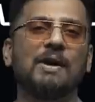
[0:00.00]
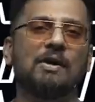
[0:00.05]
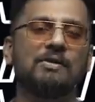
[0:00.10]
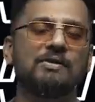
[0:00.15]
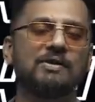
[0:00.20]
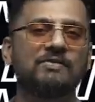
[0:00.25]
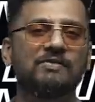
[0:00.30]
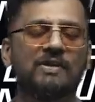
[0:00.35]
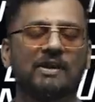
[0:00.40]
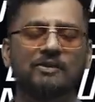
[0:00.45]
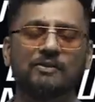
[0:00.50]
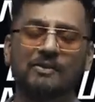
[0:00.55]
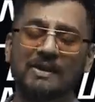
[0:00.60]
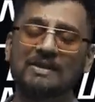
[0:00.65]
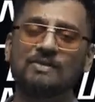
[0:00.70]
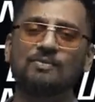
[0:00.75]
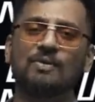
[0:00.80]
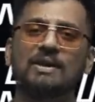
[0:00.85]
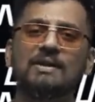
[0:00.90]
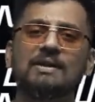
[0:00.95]
PowerDrift and
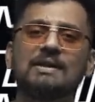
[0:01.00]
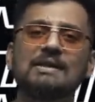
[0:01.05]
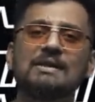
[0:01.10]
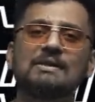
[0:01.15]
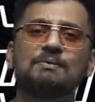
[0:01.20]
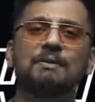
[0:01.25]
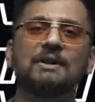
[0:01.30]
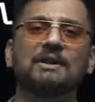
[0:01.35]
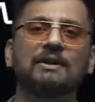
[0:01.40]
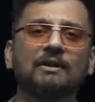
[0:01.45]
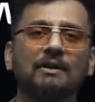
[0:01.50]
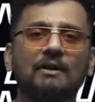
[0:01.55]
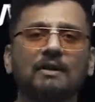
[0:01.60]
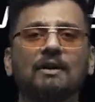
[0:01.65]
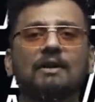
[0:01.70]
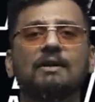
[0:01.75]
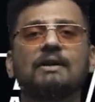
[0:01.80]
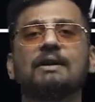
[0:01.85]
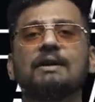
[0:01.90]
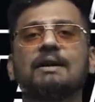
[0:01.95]
today's one is
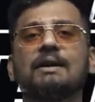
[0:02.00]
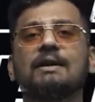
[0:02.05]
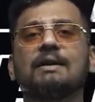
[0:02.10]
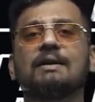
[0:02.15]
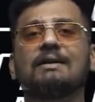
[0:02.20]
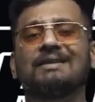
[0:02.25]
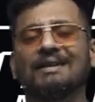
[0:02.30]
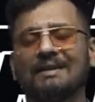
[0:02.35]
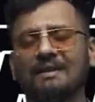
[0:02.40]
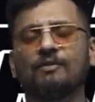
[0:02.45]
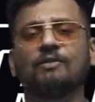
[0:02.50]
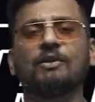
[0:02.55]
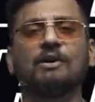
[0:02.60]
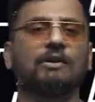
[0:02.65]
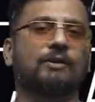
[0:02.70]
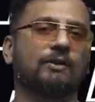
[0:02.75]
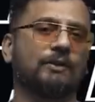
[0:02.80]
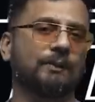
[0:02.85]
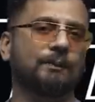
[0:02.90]
particularly significant.